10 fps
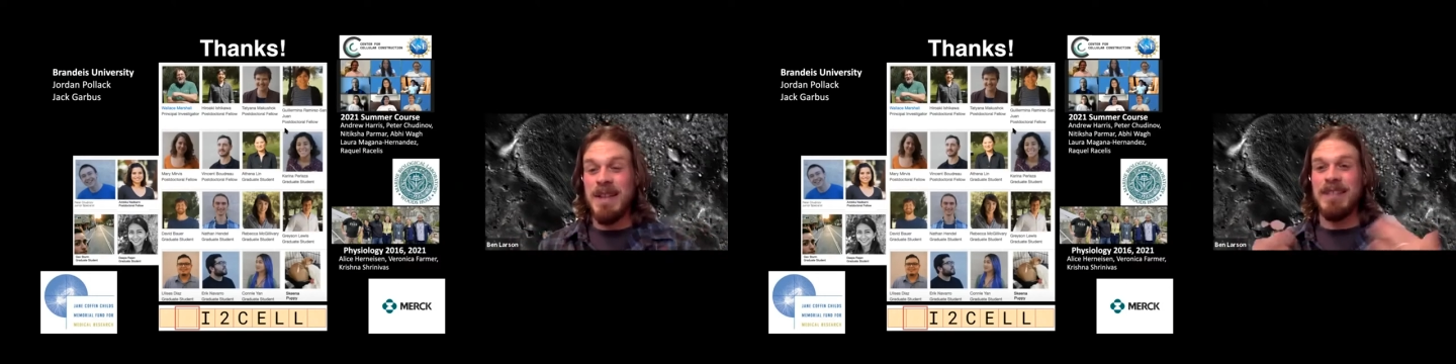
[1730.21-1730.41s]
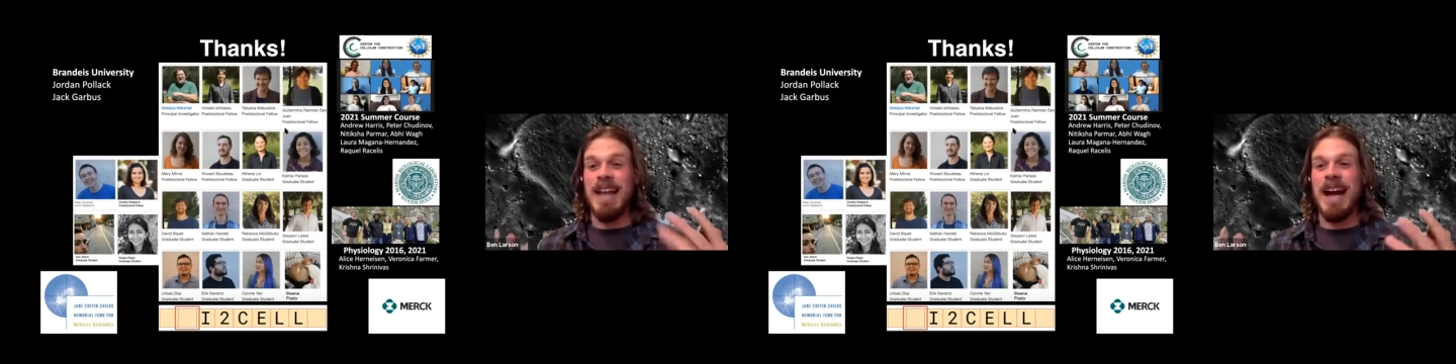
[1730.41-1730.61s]

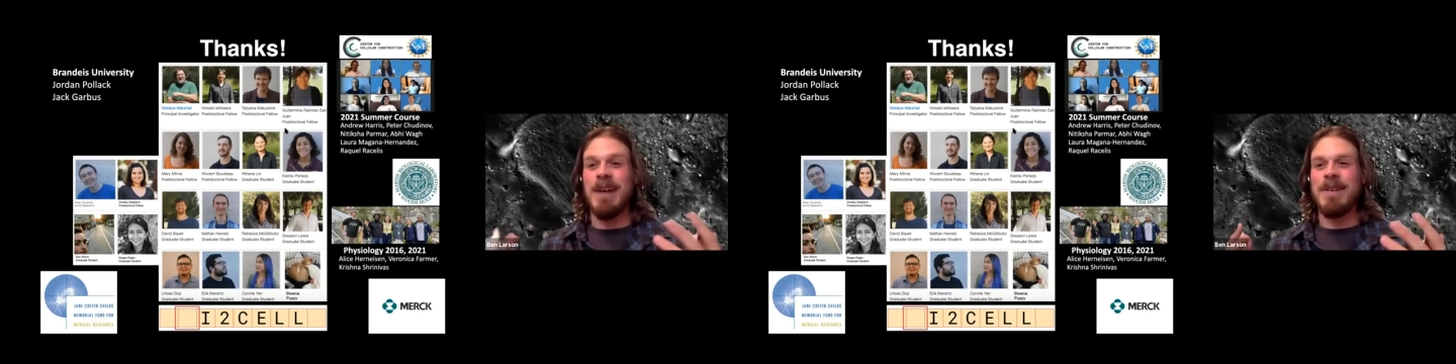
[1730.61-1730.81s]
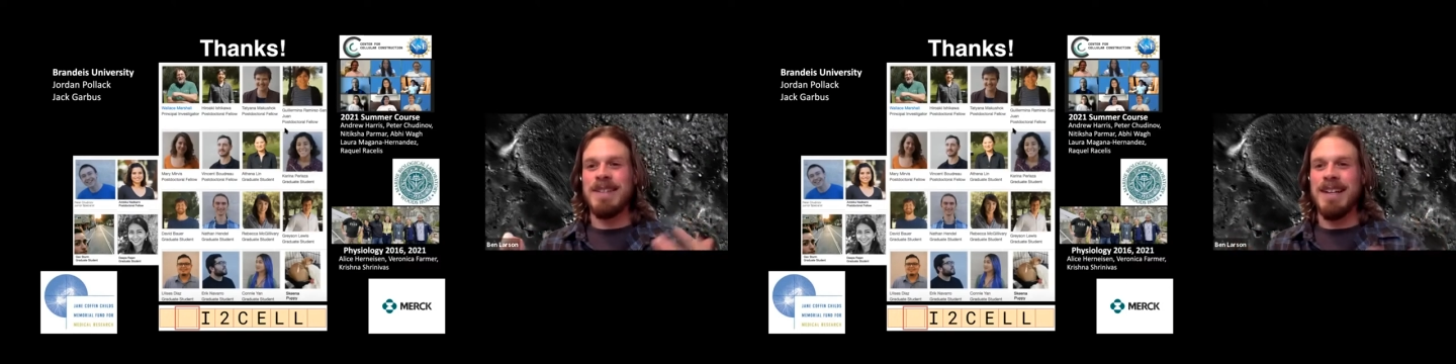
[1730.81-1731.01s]
that
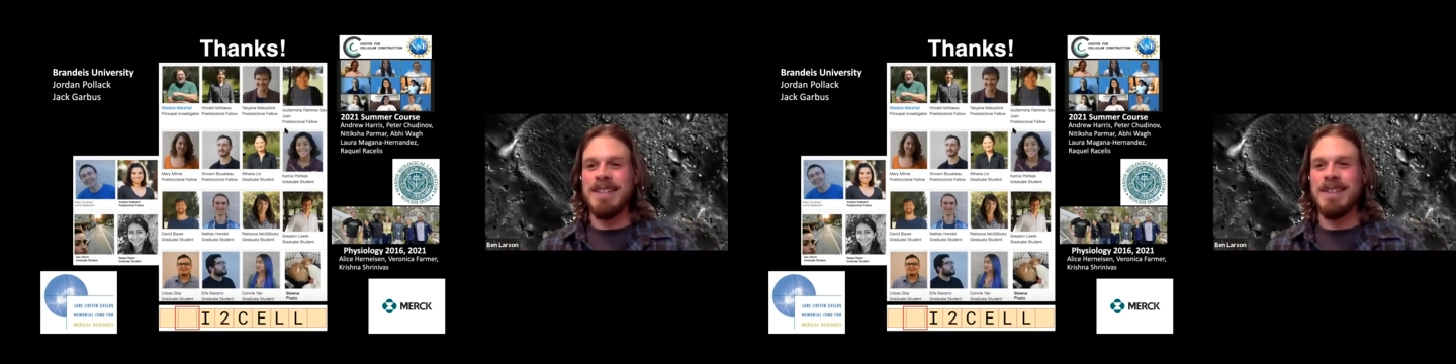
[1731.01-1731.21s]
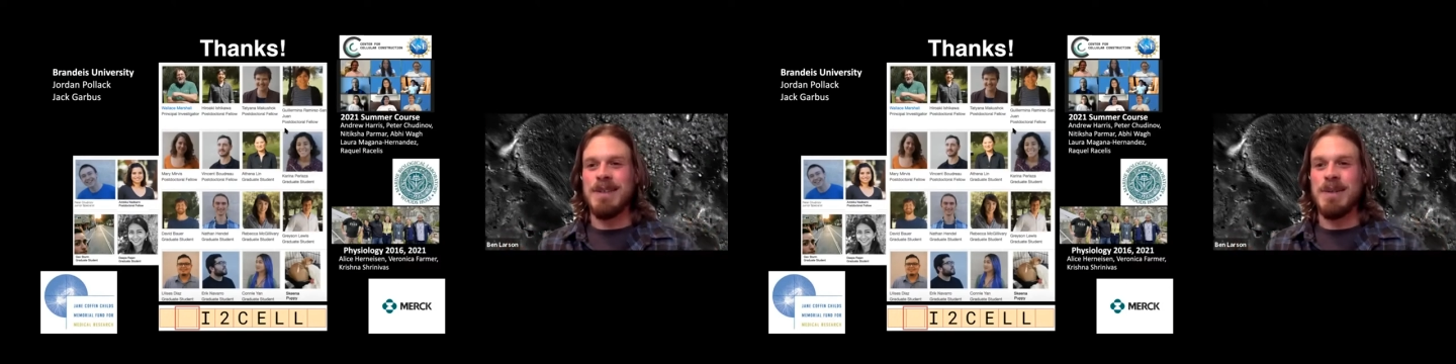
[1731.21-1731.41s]
allows
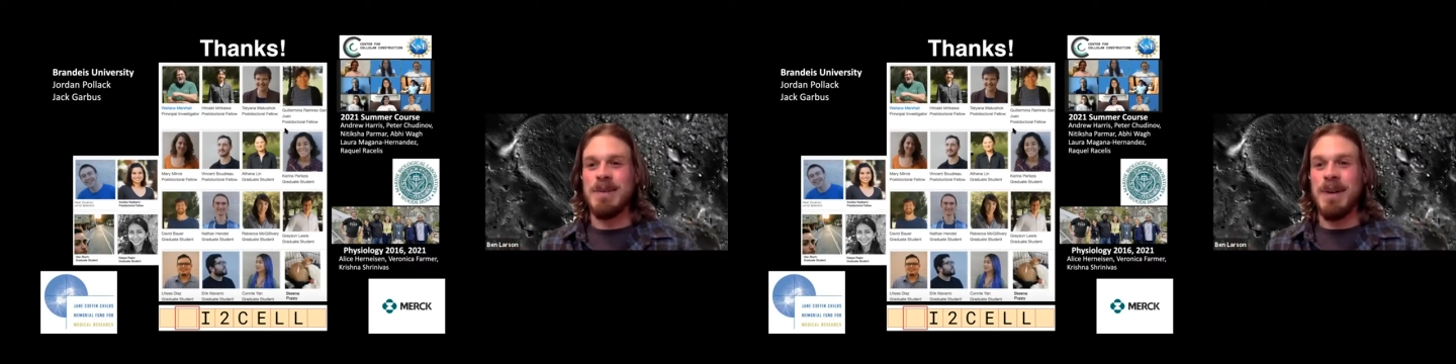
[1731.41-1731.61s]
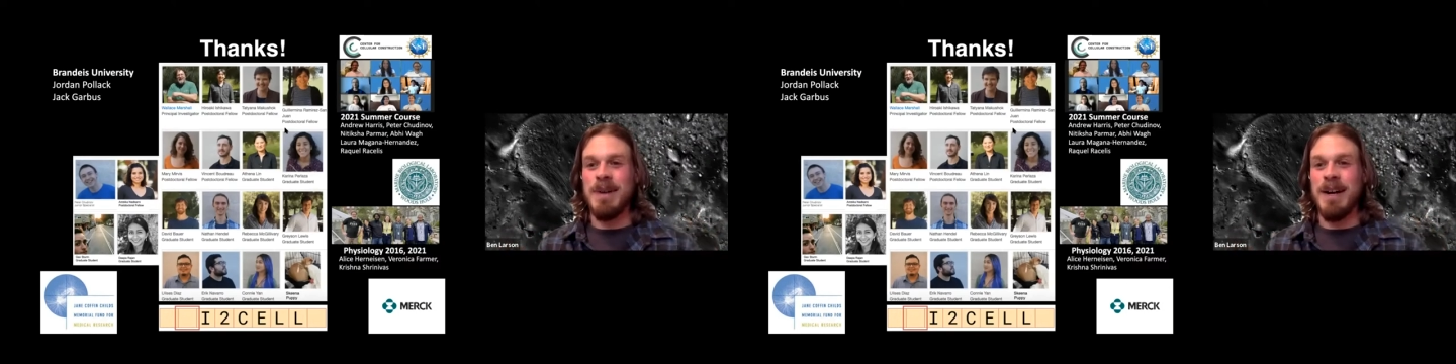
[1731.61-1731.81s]
cells
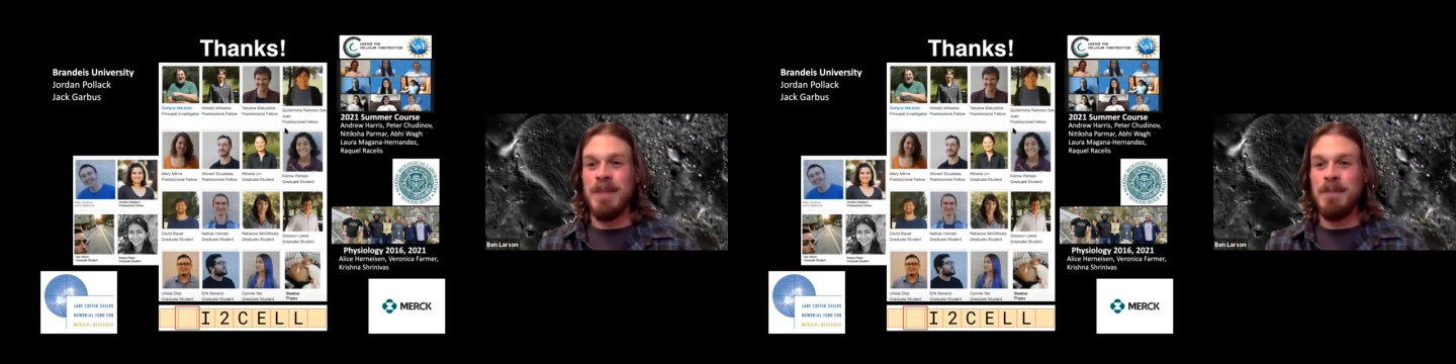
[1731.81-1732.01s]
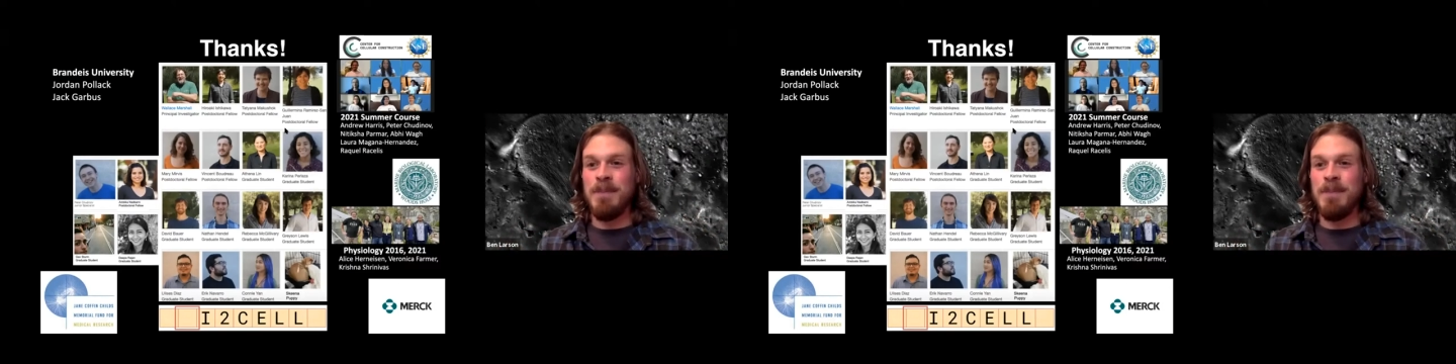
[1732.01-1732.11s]
to um,